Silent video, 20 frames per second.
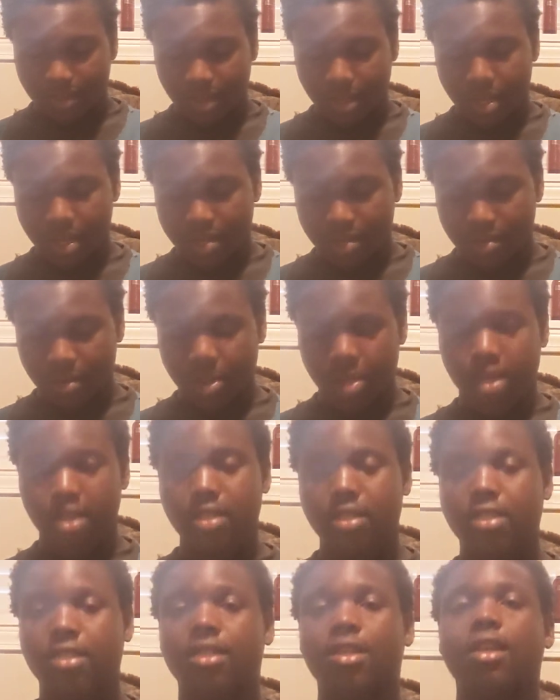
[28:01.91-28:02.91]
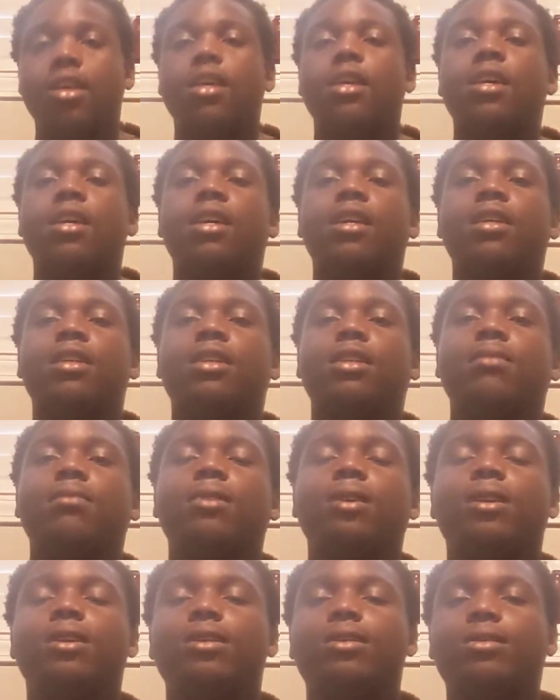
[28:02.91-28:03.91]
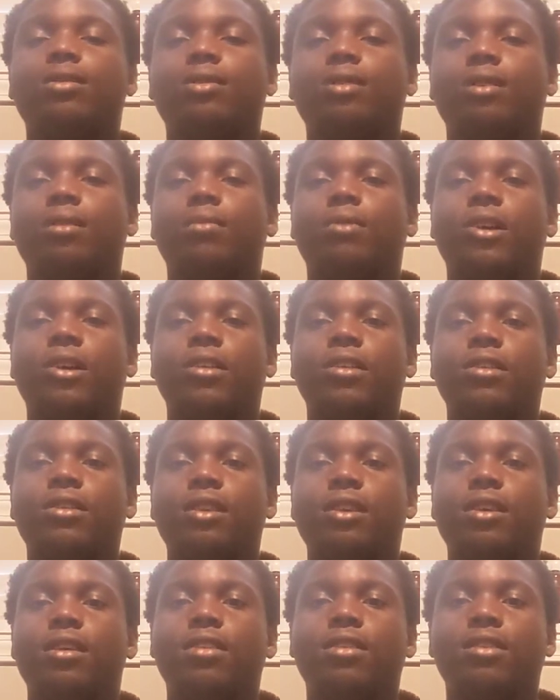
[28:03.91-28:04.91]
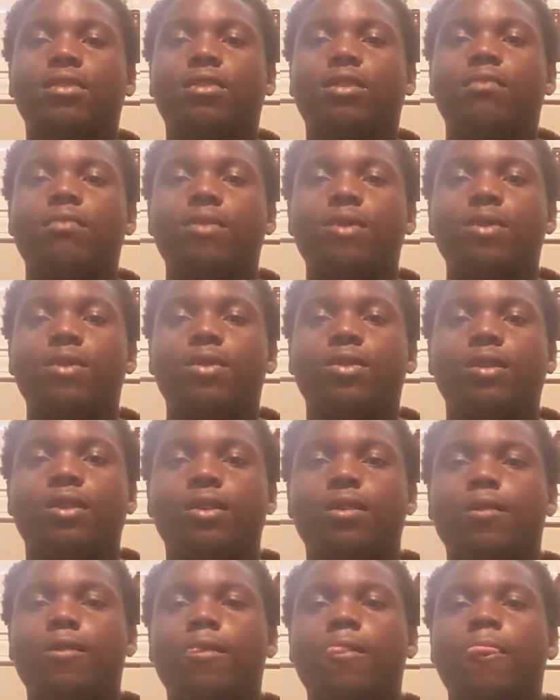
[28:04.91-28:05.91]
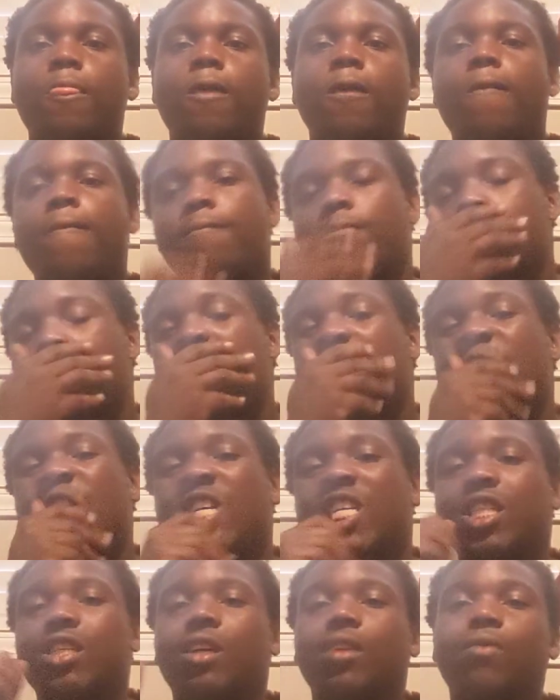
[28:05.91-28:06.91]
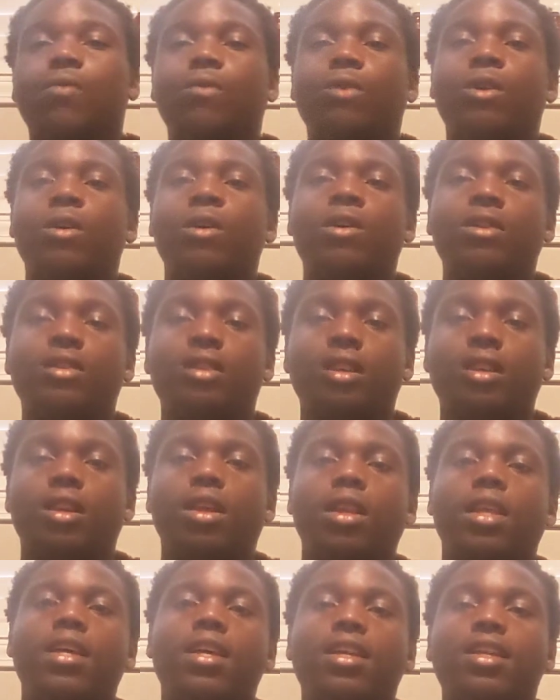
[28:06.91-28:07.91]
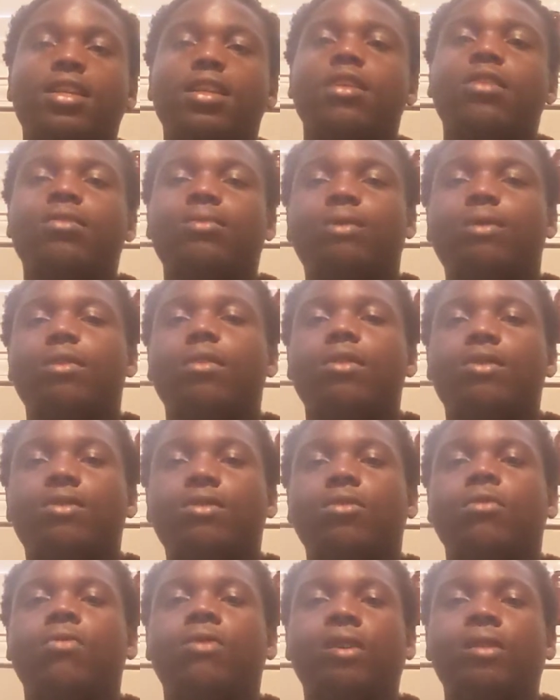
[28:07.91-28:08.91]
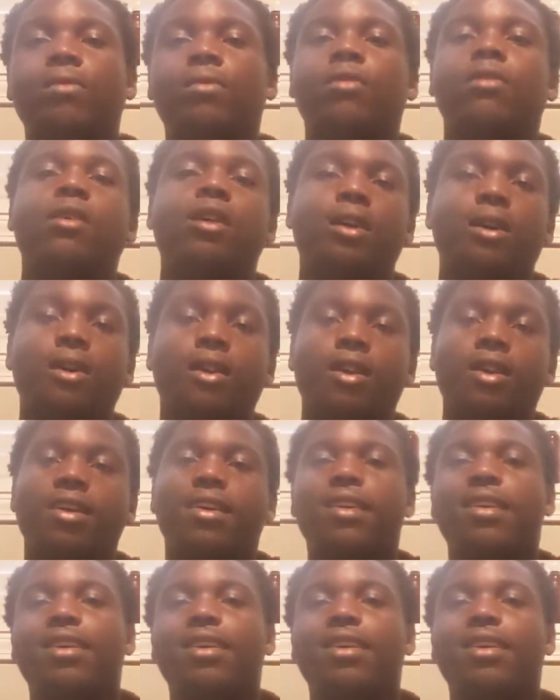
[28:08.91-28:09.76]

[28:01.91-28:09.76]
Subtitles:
Rekah Kodash. Double honors to the apostles and the elders of Great Millstone. Shalom to the elected teachers wearing our two favorite Saturday.